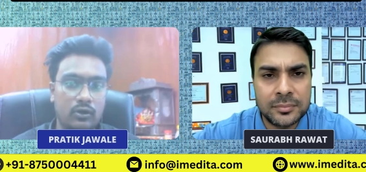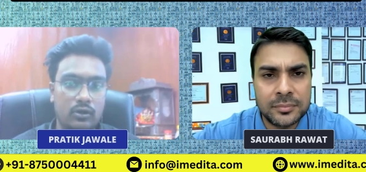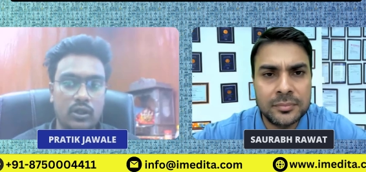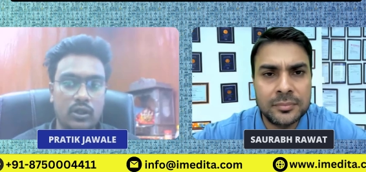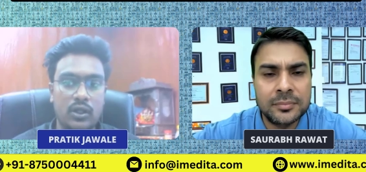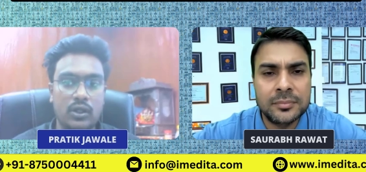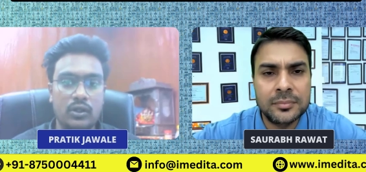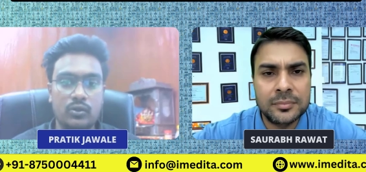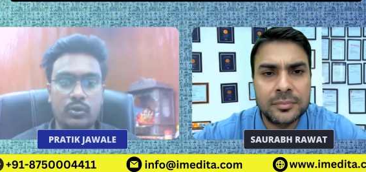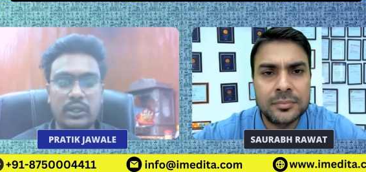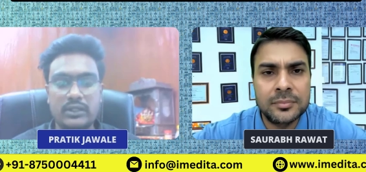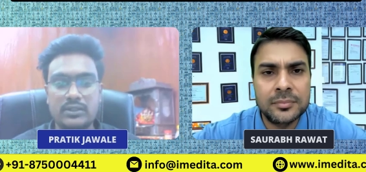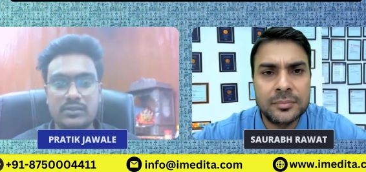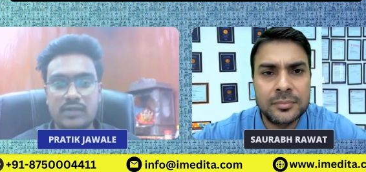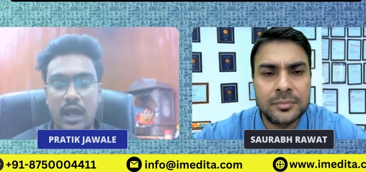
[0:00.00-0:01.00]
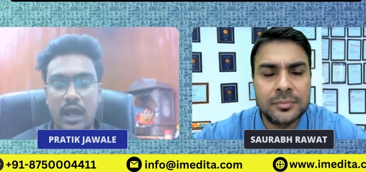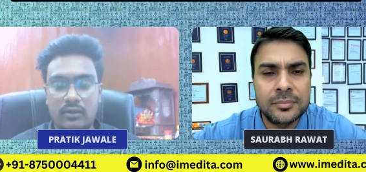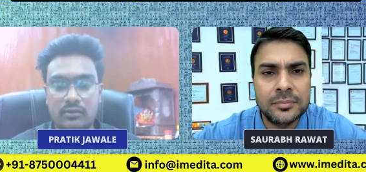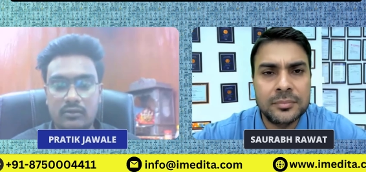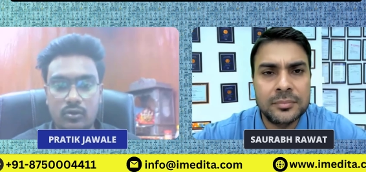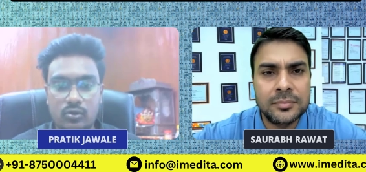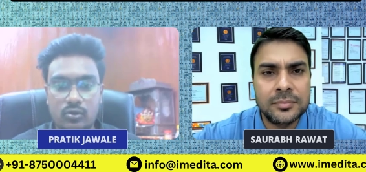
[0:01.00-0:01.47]
Speaker 1: or you can just
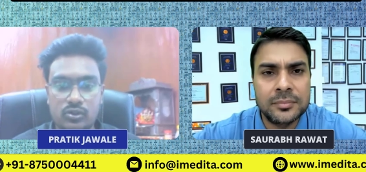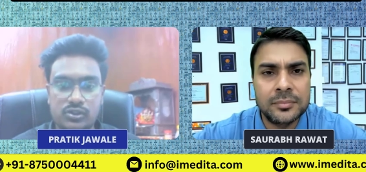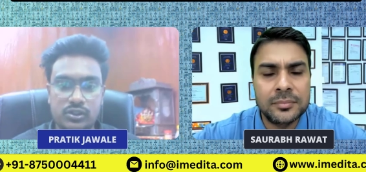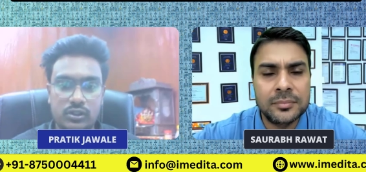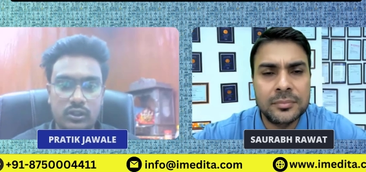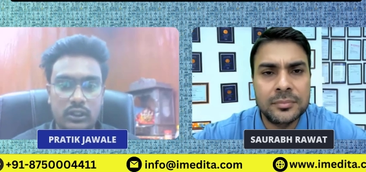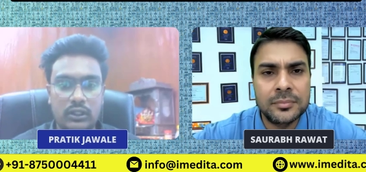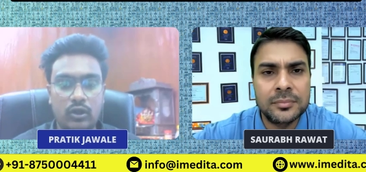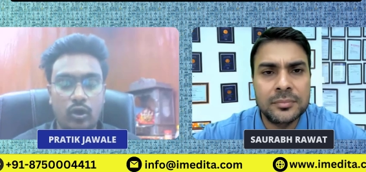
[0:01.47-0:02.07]
ask the question. In